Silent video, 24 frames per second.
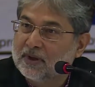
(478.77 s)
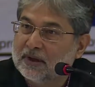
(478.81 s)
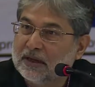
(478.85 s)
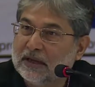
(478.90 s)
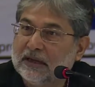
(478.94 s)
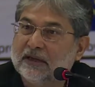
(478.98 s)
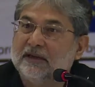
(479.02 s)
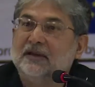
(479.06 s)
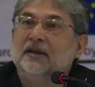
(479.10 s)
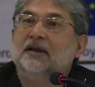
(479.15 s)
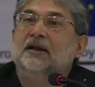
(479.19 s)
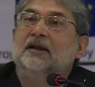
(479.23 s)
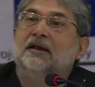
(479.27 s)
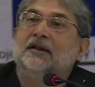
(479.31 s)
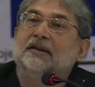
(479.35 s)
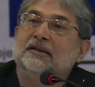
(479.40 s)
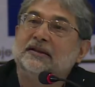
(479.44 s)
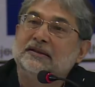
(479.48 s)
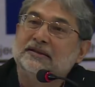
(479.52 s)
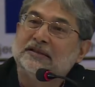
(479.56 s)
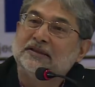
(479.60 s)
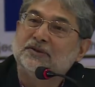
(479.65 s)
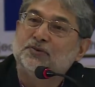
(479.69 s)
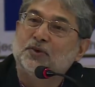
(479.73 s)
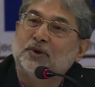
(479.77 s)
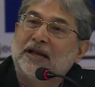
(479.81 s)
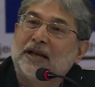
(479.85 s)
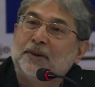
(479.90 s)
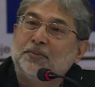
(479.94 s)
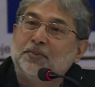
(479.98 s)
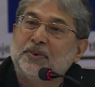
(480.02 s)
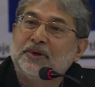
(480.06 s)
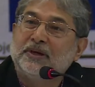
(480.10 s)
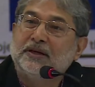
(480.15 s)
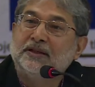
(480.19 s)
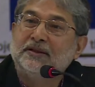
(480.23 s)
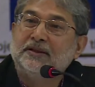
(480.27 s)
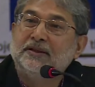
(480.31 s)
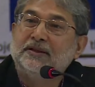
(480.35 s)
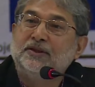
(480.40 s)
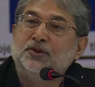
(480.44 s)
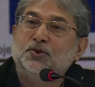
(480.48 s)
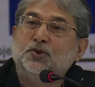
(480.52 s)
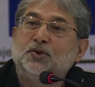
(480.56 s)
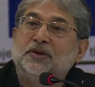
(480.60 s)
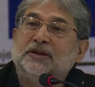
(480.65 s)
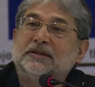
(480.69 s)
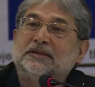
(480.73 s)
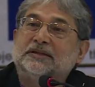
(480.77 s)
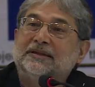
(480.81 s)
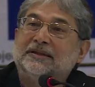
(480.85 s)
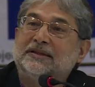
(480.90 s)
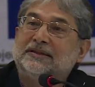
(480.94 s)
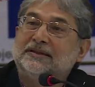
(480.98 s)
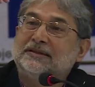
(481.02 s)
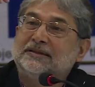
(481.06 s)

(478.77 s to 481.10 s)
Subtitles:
right? This is what happened in the USA,